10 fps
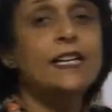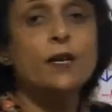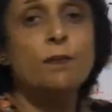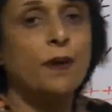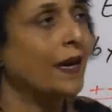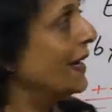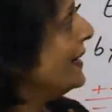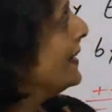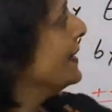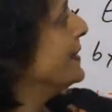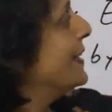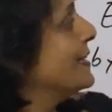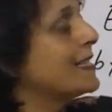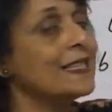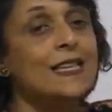interpret
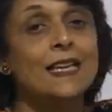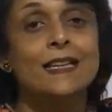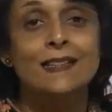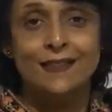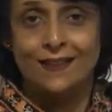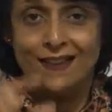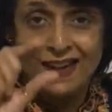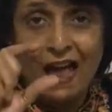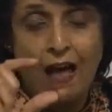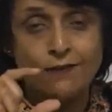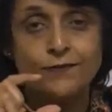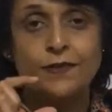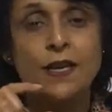this graph,